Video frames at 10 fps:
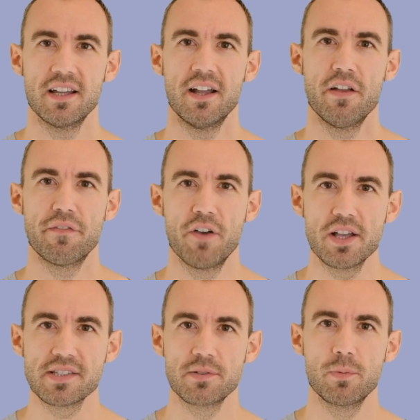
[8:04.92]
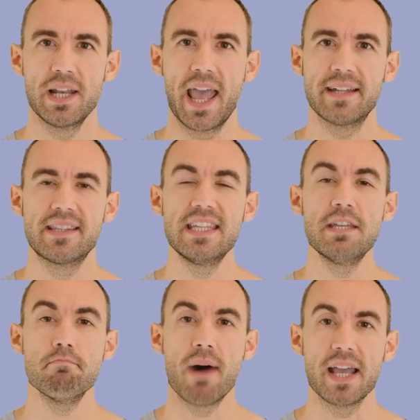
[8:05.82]
First, we'll add the
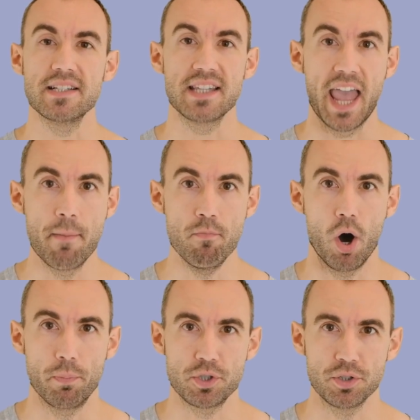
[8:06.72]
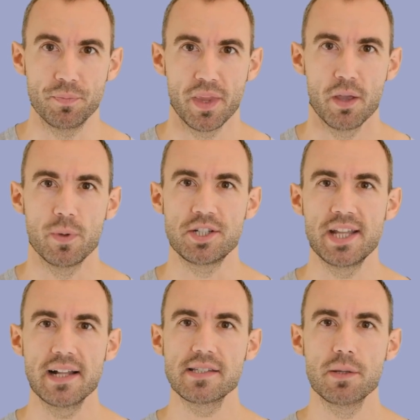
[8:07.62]
-m option, which
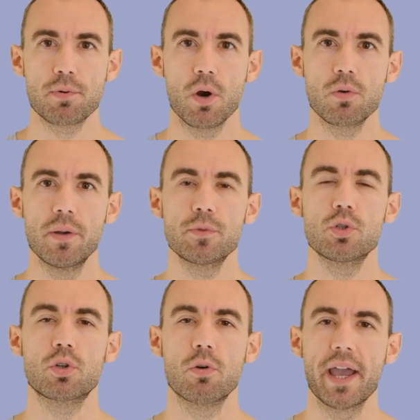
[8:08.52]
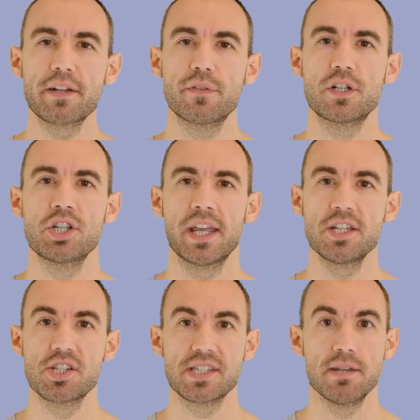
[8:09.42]
tells the program to correct for
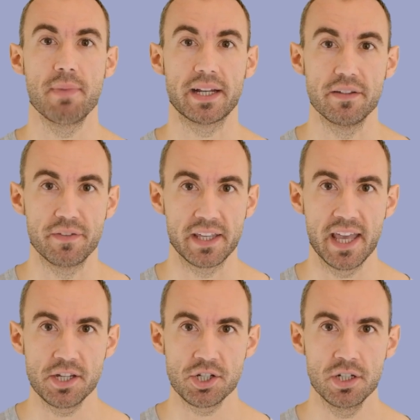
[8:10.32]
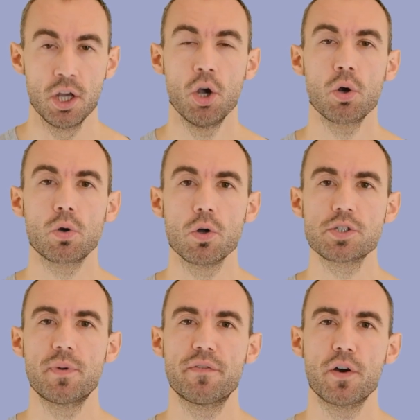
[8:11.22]
changes in magnification caused
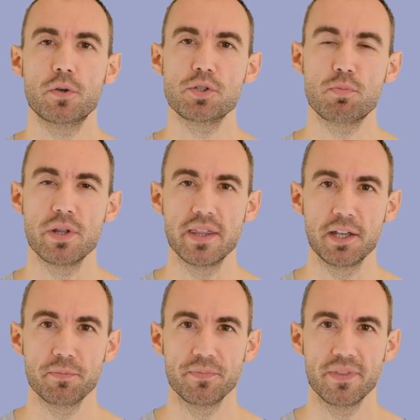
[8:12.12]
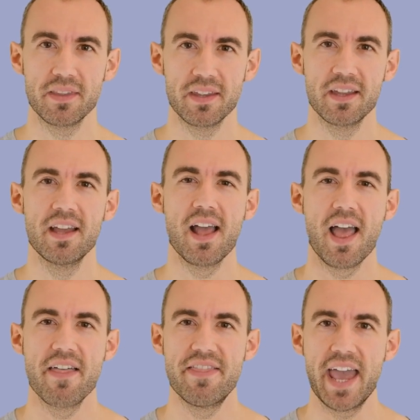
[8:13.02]
by focus breathing.
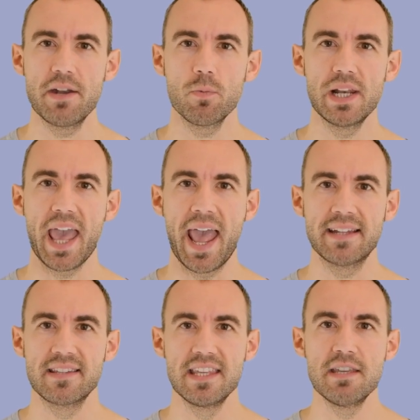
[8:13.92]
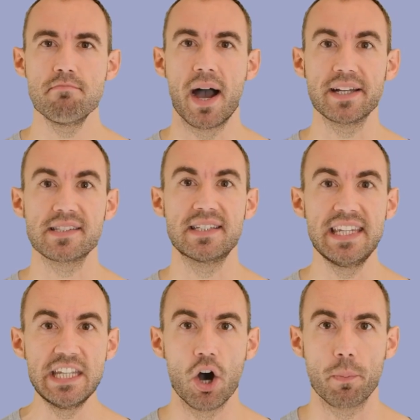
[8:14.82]
Then we'll add the
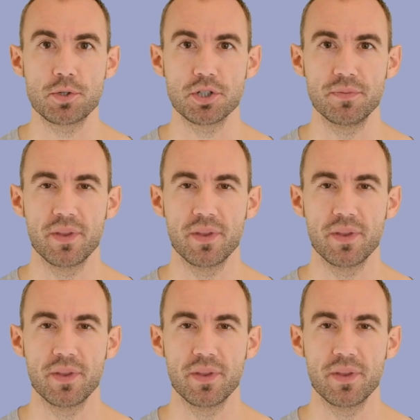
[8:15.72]
-d option.